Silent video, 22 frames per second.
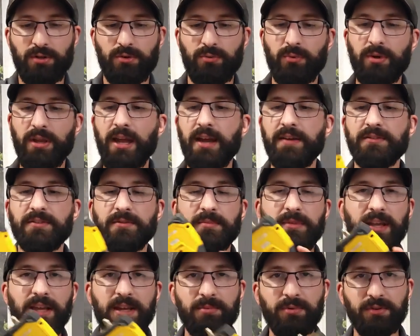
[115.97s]
we have some
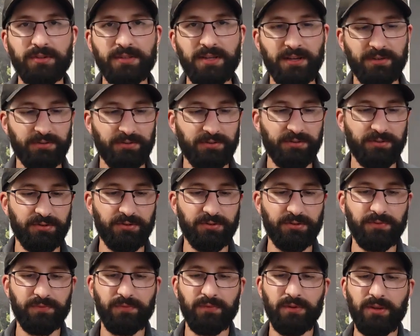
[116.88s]
cable
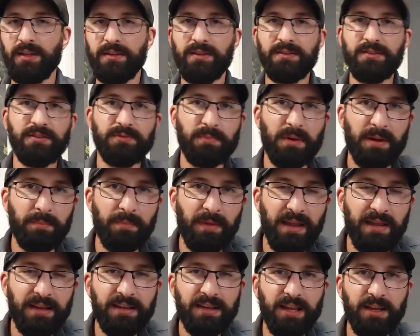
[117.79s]
testers. This is my
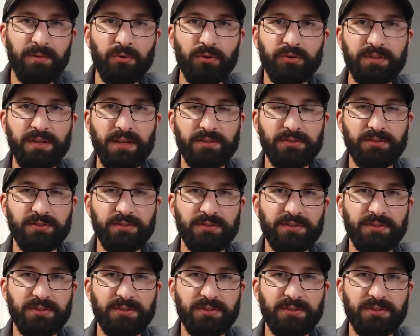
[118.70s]
main cable tester.